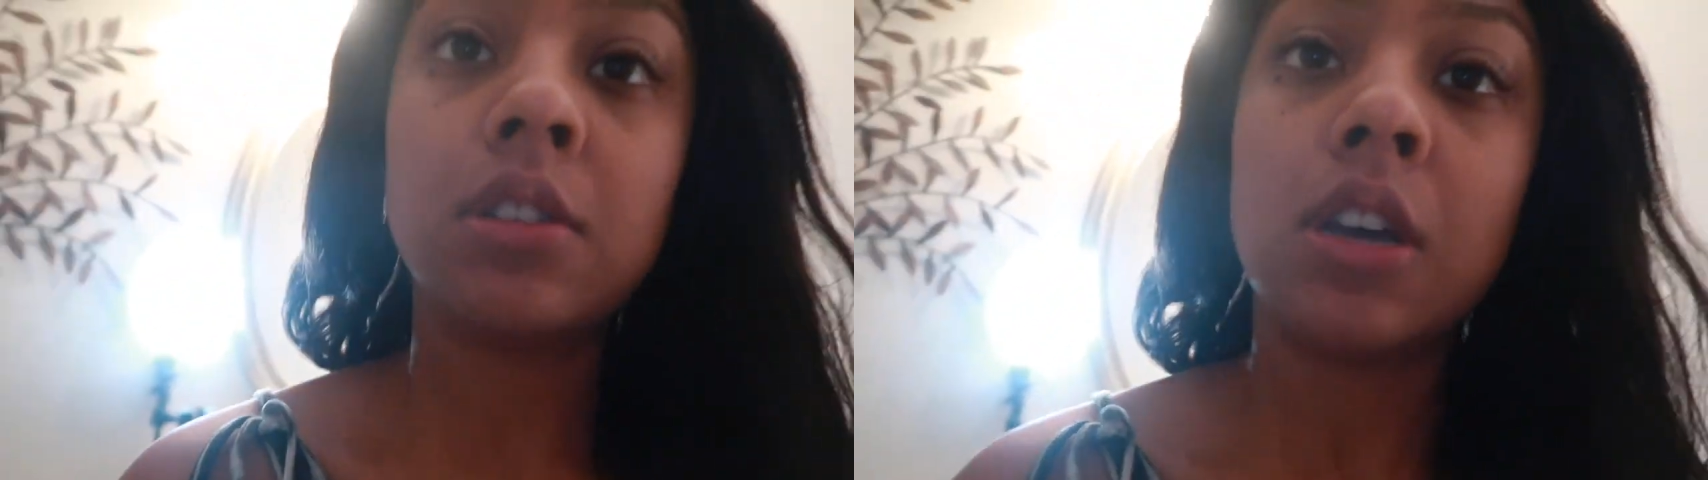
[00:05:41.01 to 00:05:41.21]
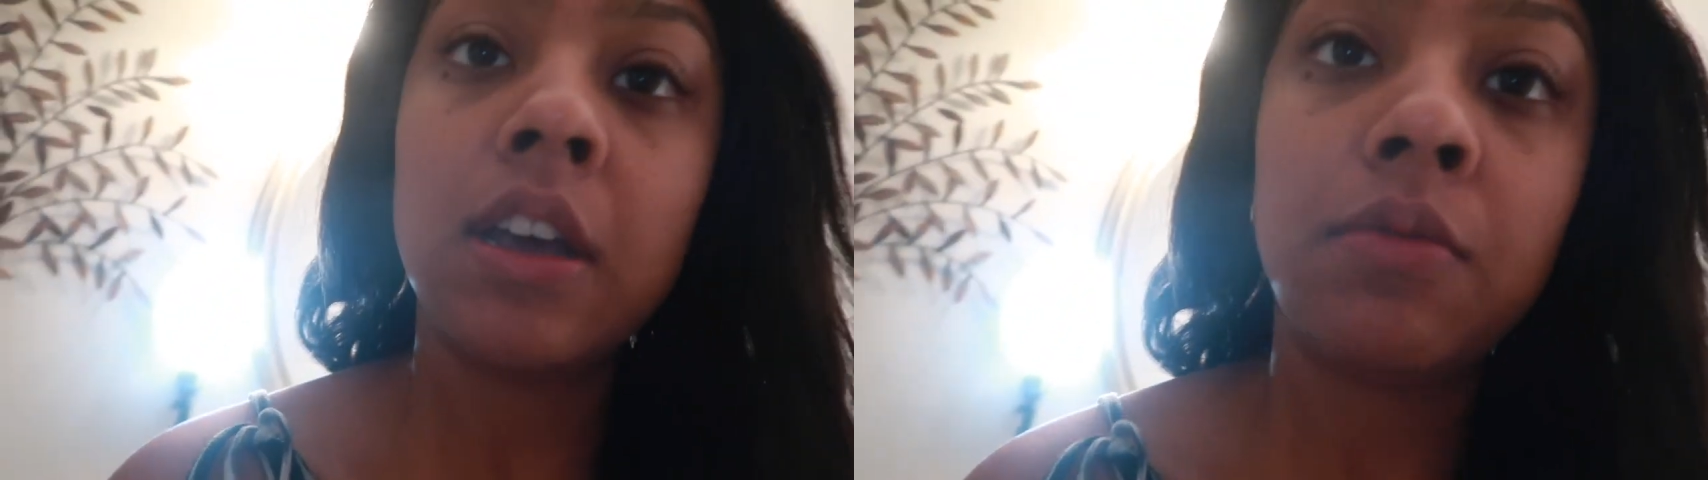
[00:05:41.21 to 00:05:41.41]

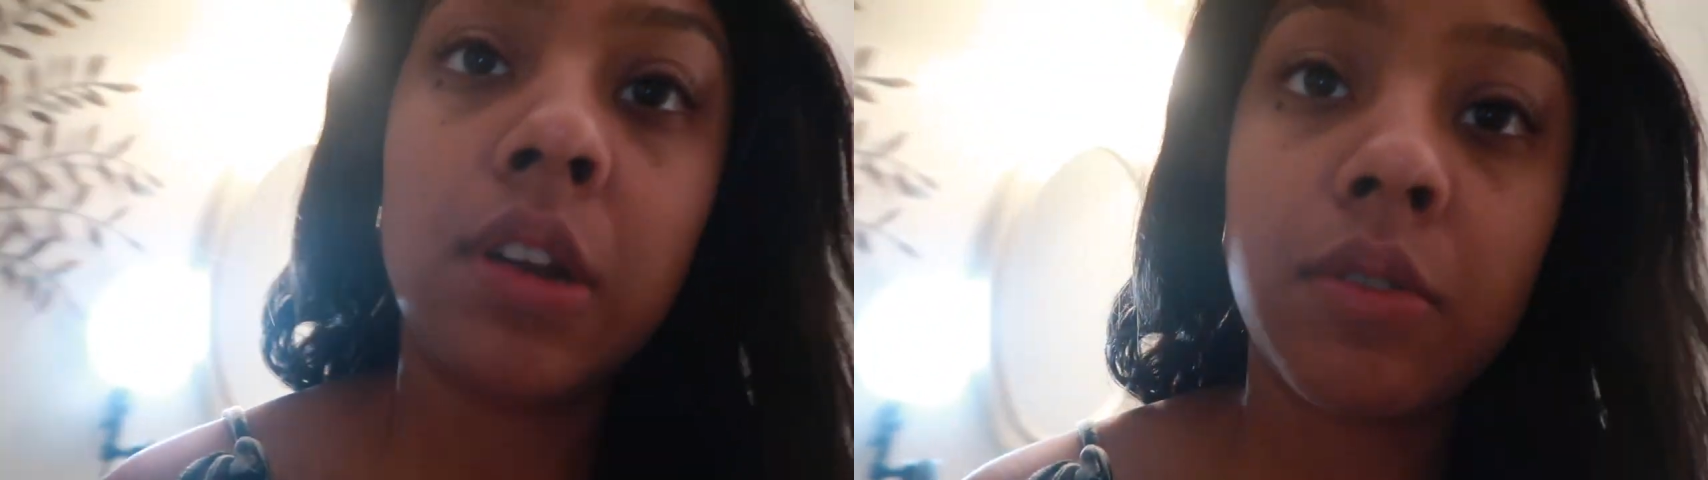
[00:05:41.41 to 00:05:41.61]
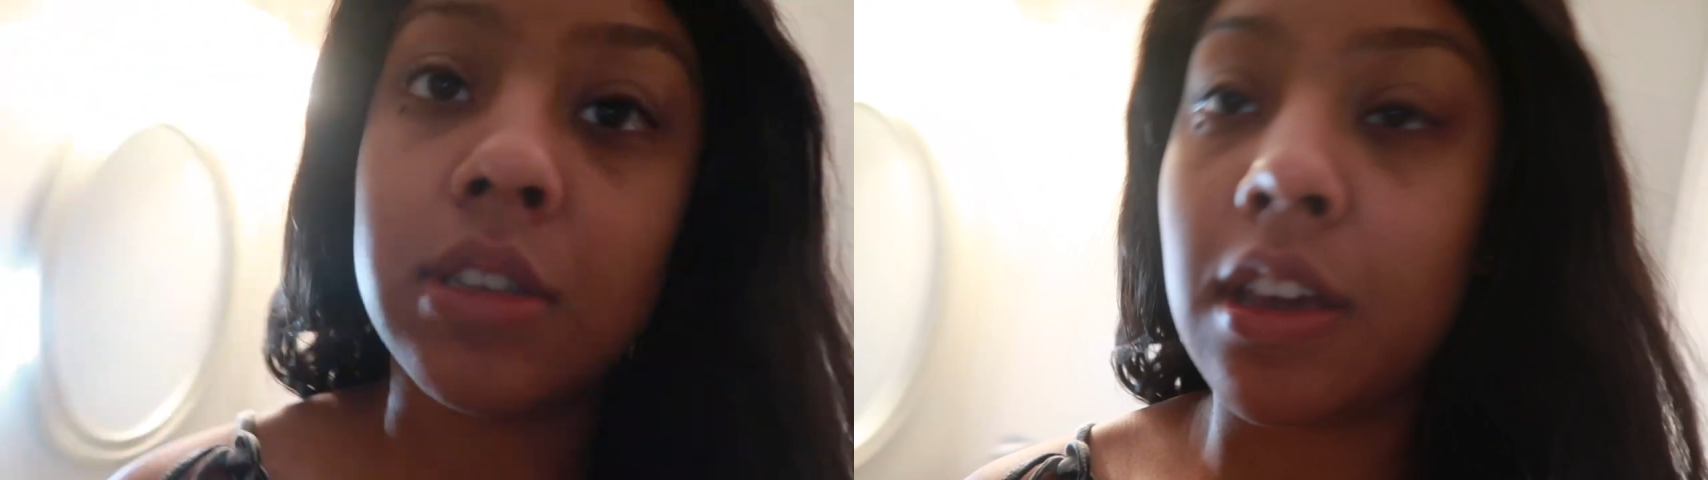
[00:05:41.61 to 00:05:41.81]
died
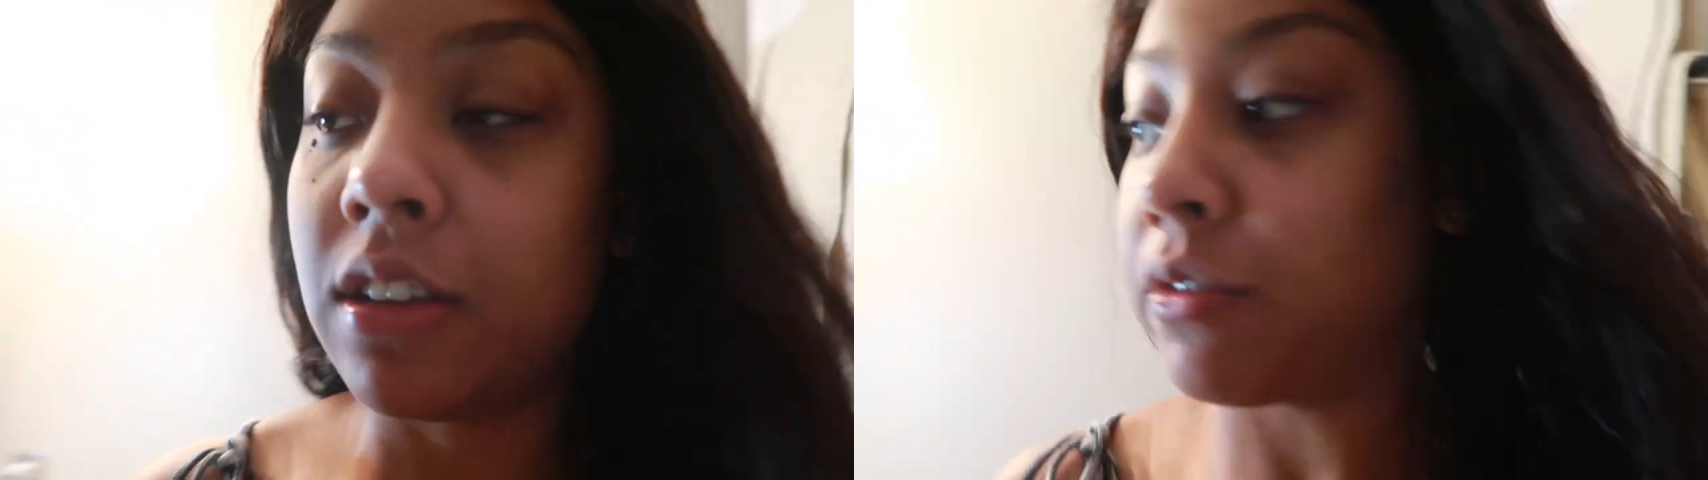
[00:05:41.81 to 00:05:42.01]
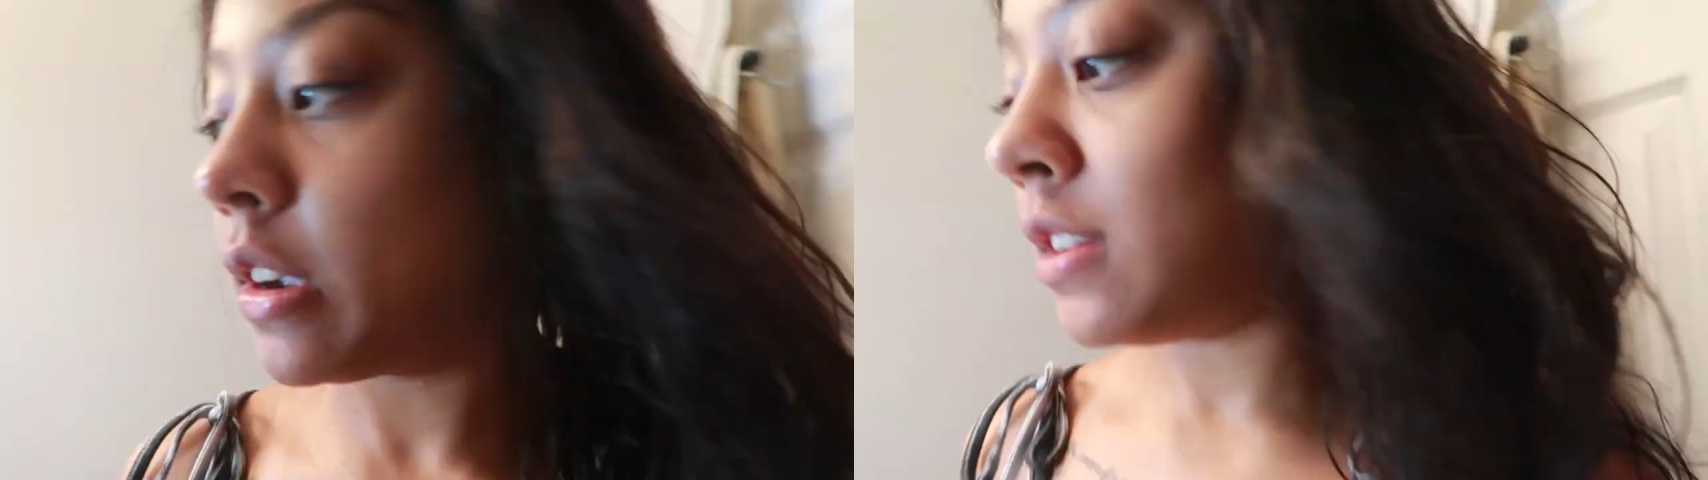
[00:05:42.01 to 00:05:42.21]
when I was
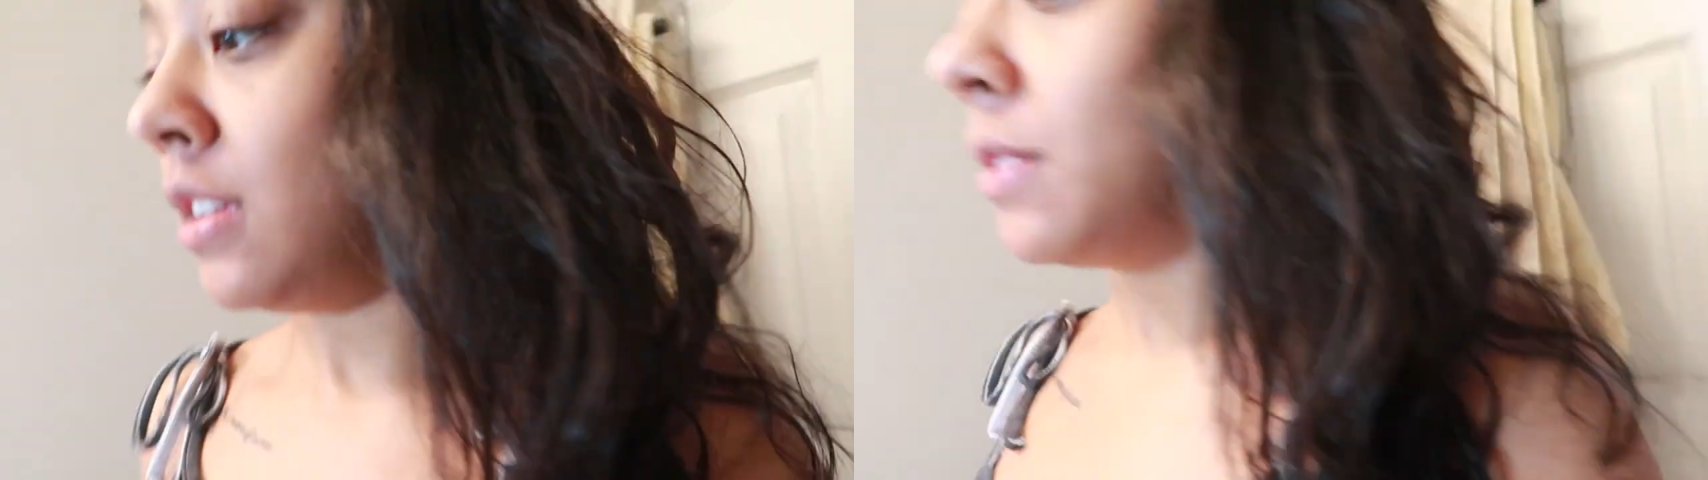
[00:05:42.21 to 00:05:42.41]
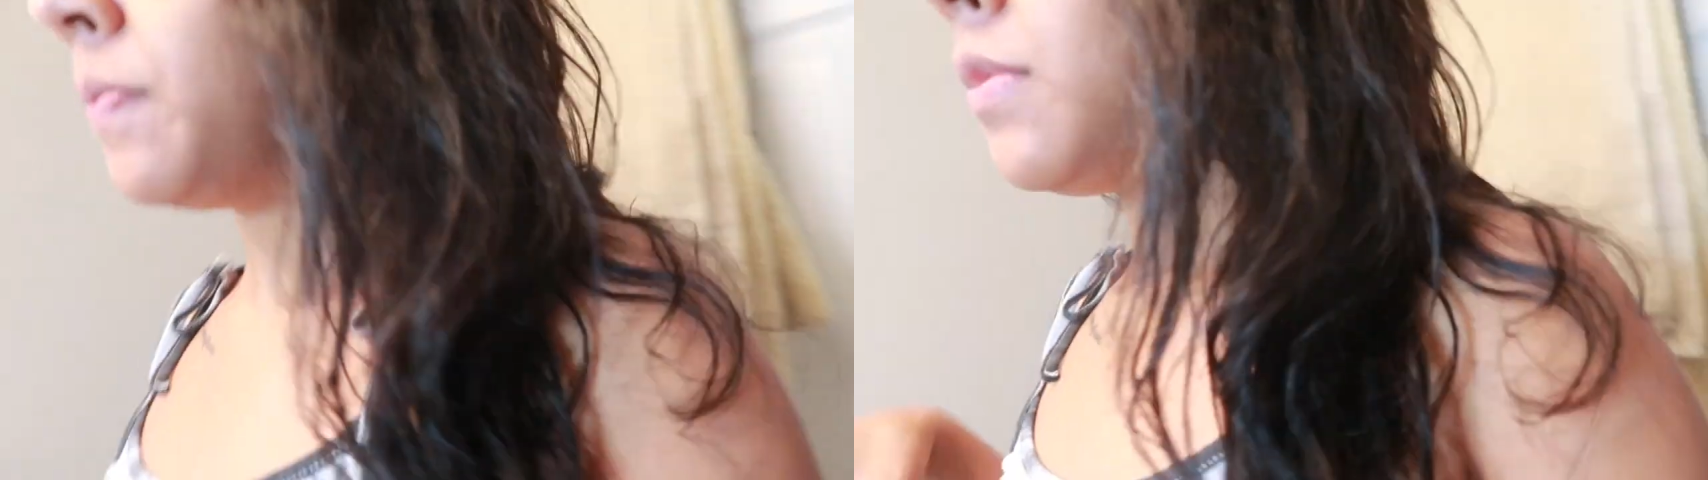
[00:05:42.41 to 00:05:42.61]
getting ready.